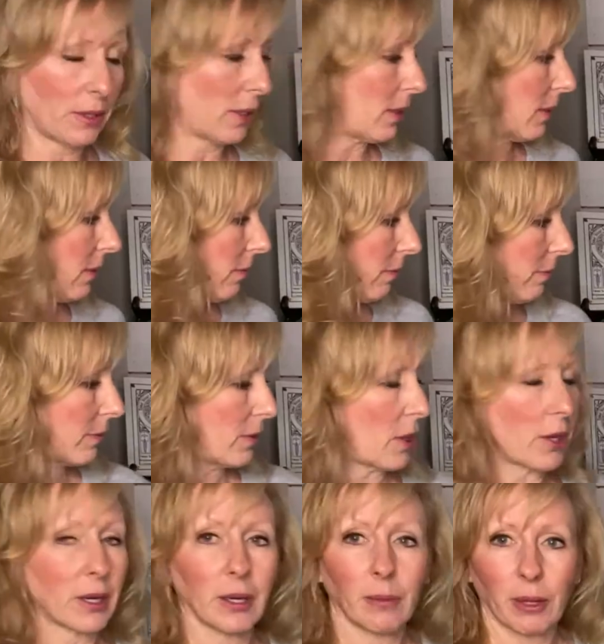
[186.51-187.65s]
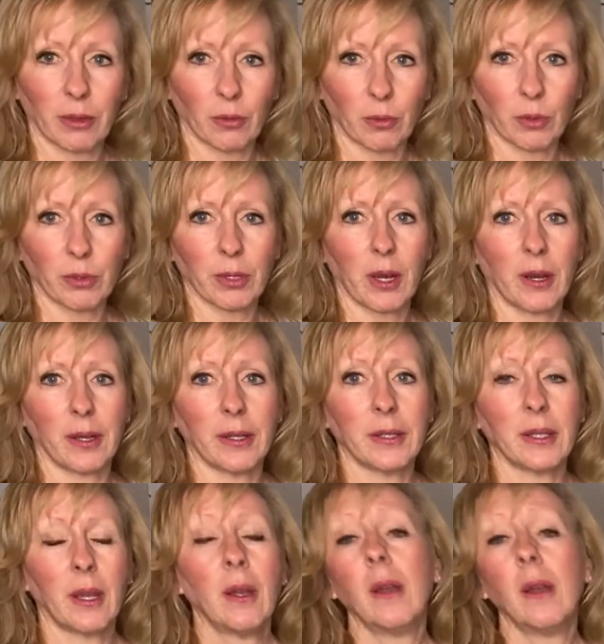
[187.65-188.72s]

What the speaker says: is, talking about the root cause